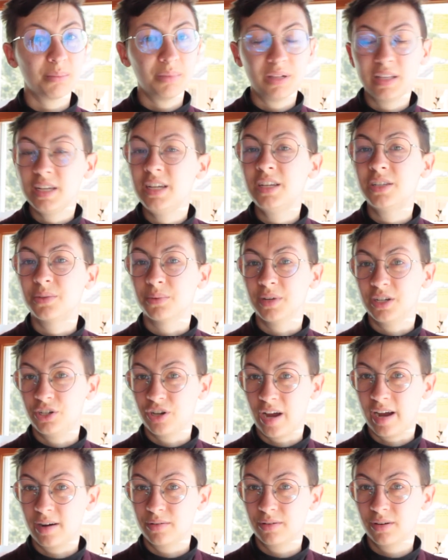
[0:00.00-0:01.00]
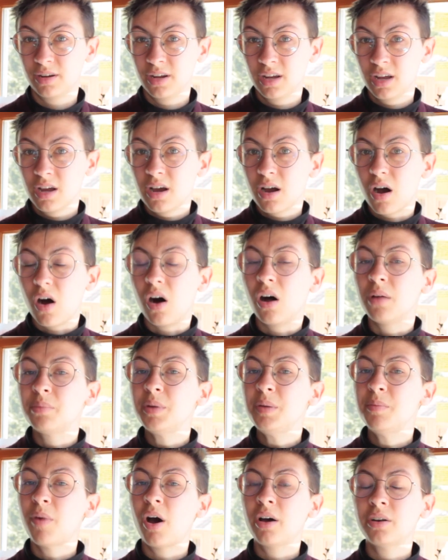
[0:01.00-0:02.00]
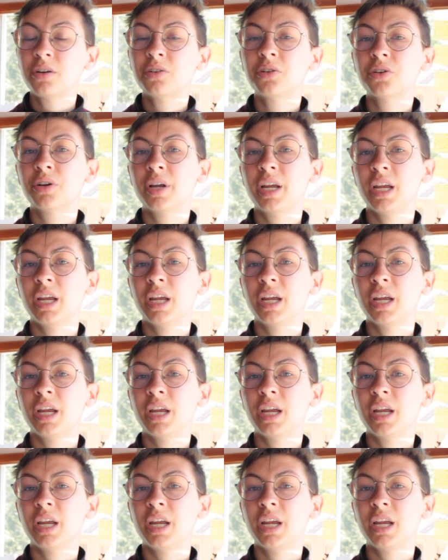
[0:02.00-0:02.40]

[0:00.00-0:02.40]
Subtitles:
please reach out. I'll be monitoring